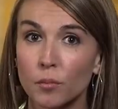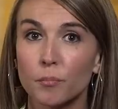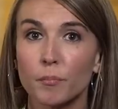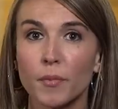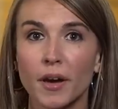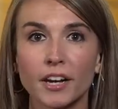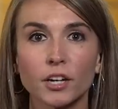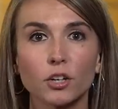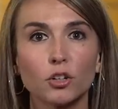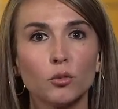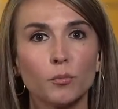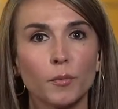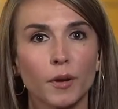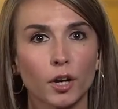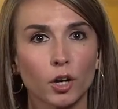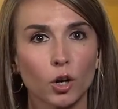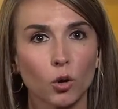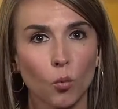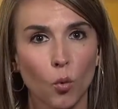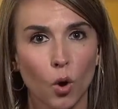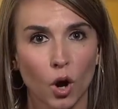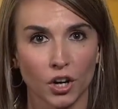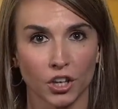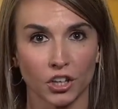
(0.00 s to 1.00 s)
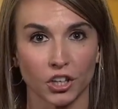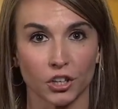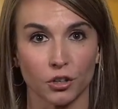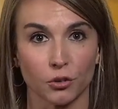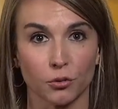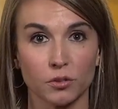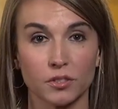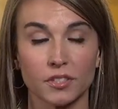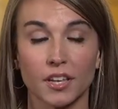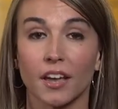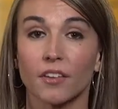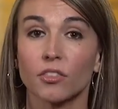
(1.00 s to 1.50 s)
medical marijuana
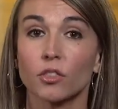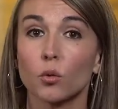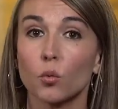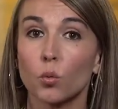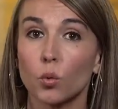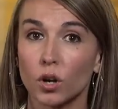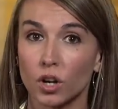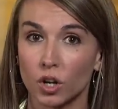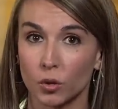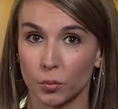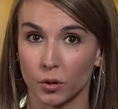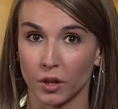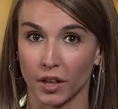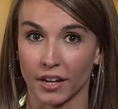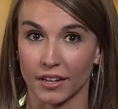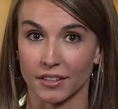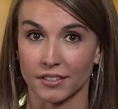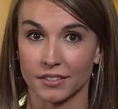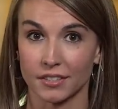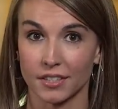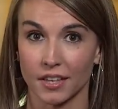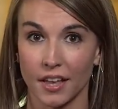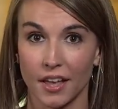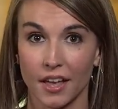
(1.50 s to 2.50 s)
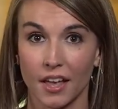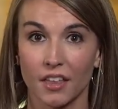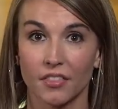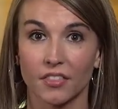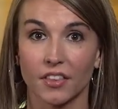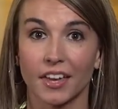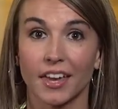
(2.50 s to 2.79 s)
use and the workplace. The